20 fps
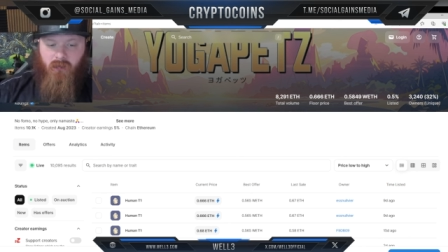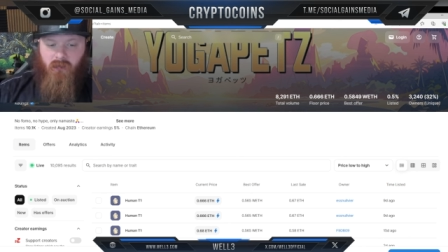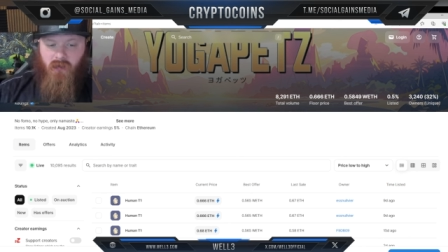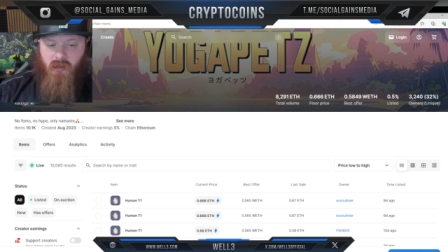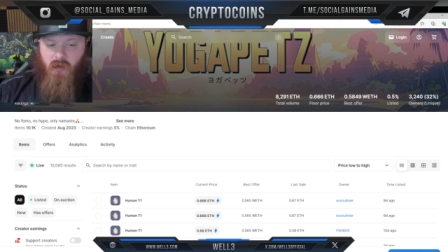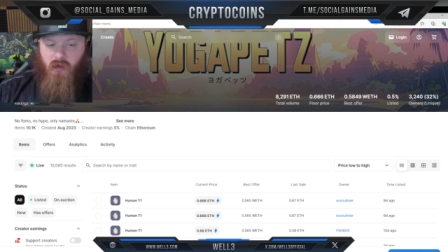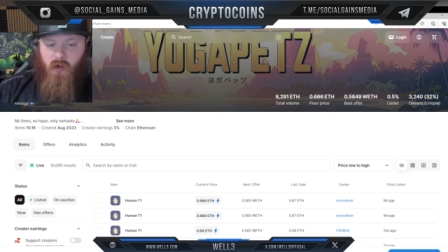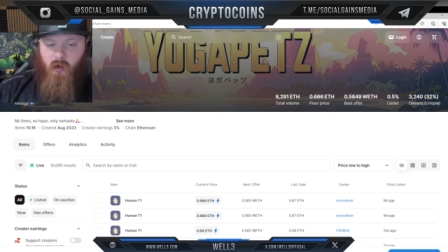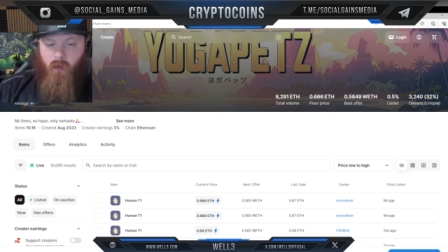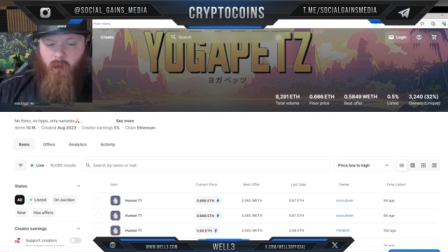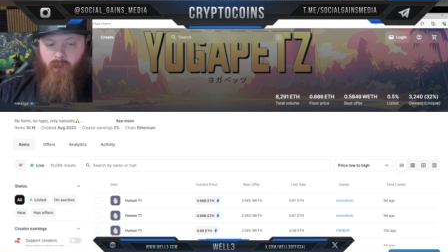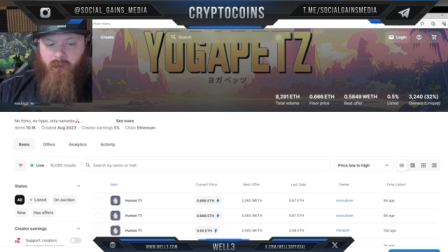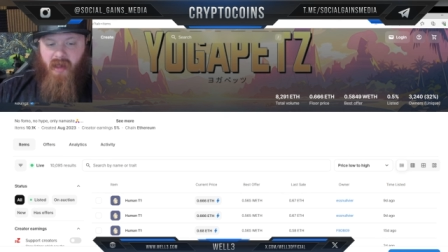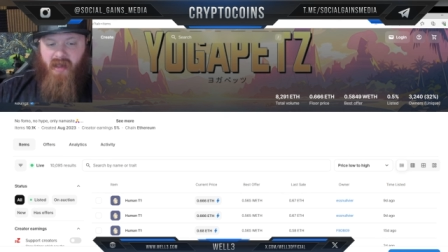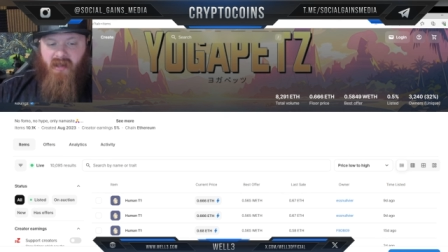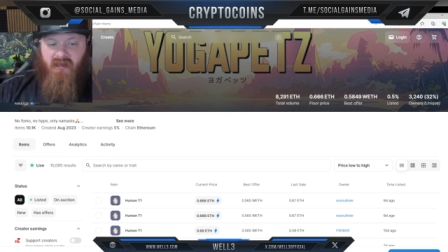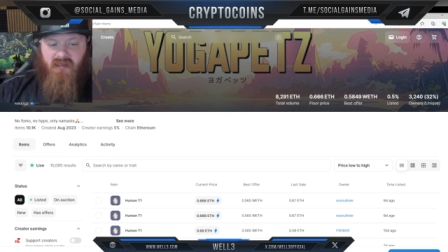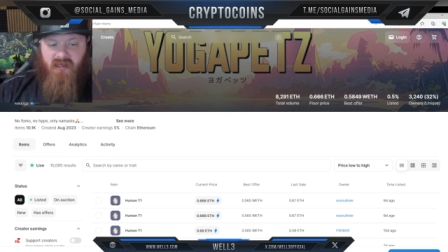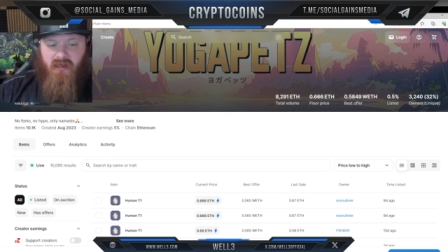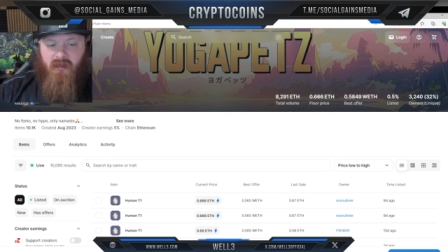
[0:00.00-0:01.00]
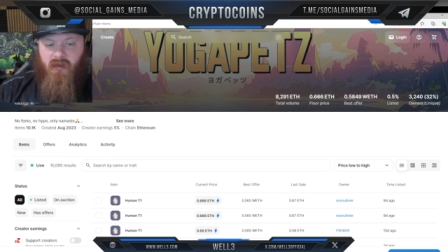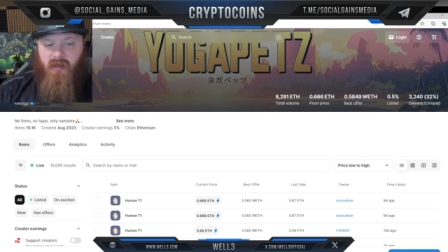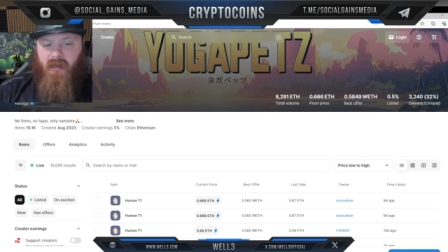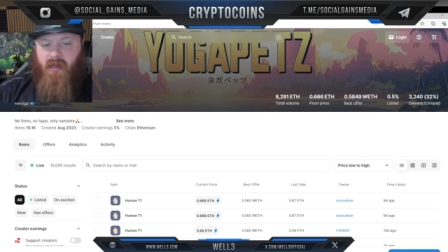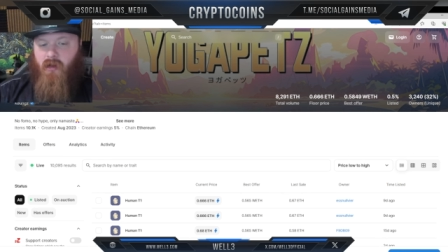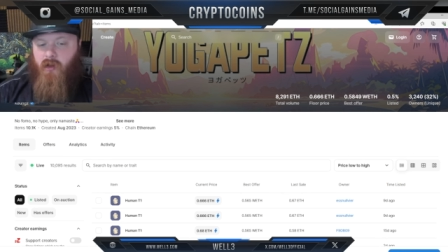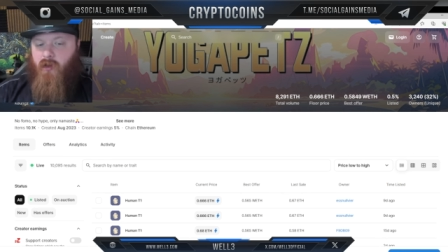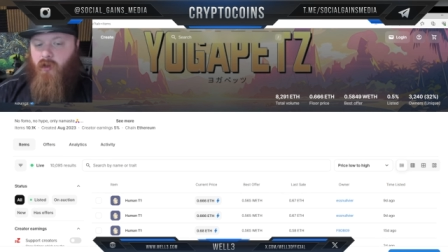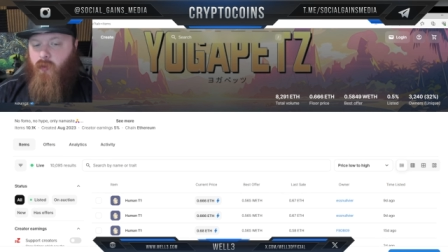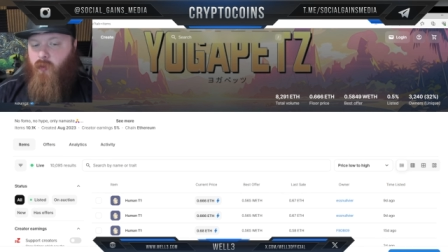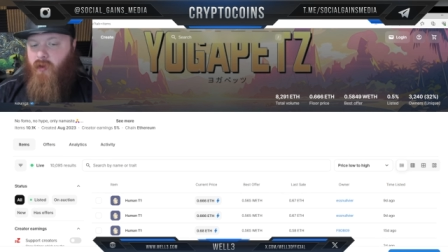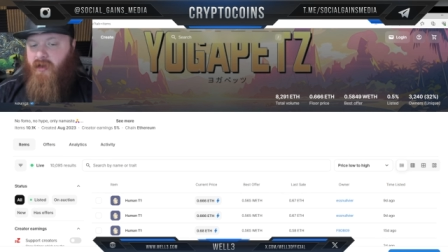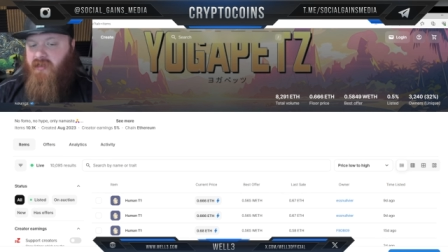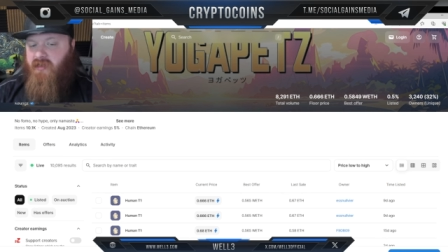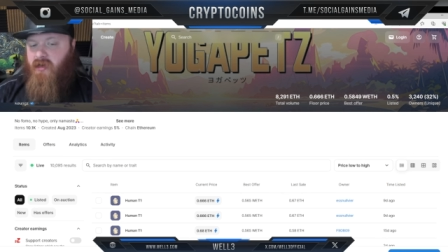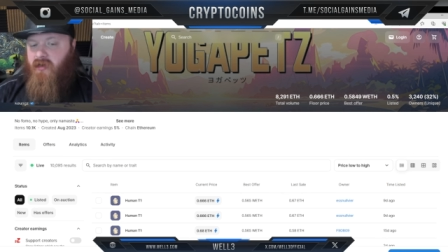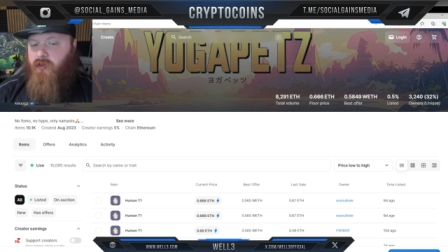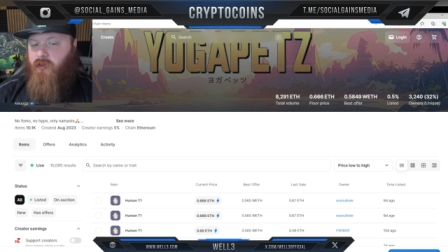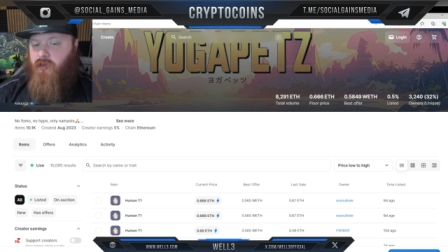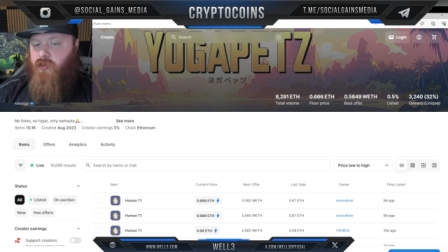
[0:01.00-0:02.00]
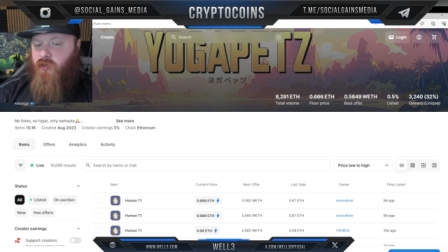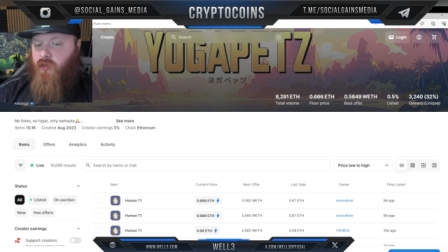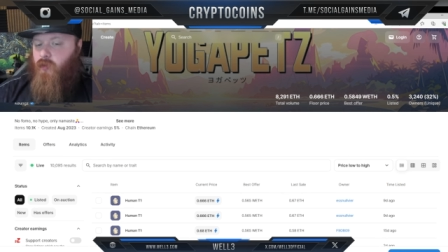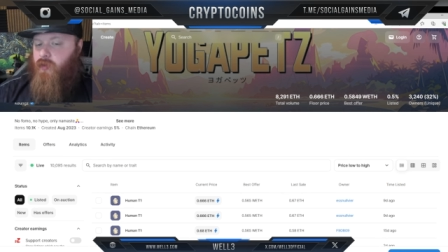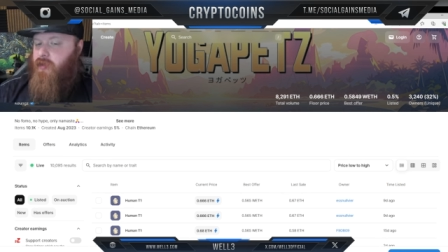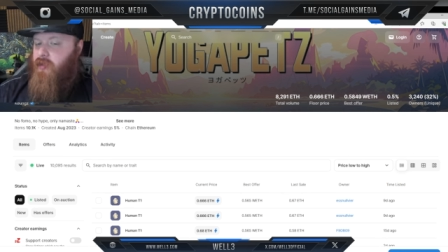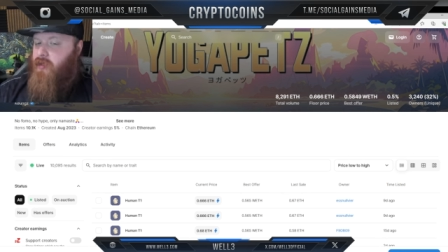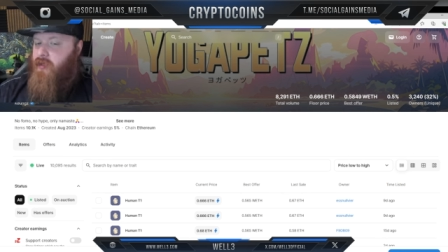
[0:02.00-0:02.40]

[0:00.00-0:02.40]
you know, basically a good way to underscore the